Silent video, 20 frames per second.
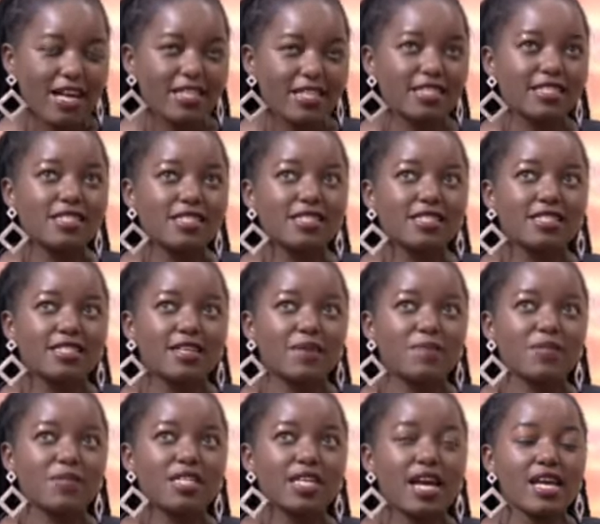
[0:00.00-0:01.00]
And this is
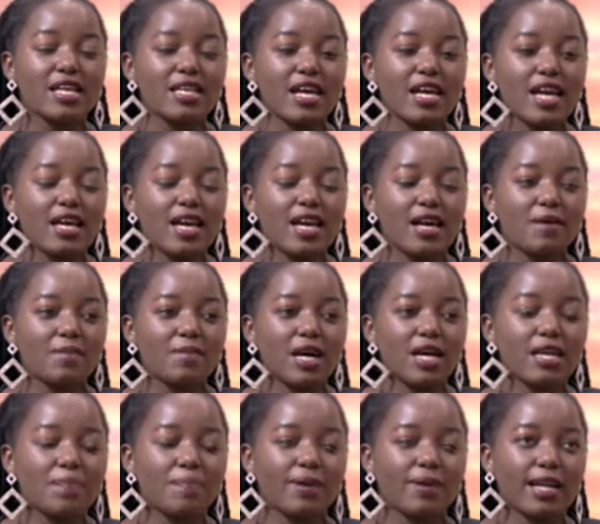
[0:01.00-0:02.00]
something
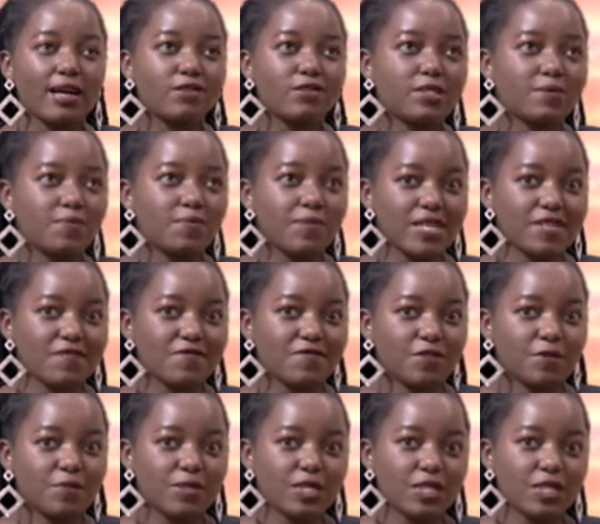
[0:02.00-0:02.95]
I applaud men for,